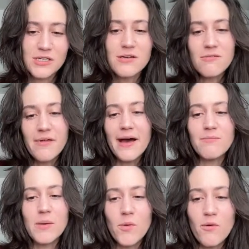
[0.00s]
to do that.
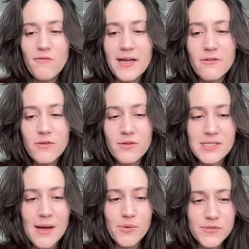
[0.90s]
Maybe we'll find a few
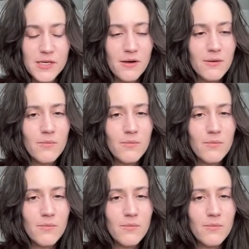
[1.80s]
examples here.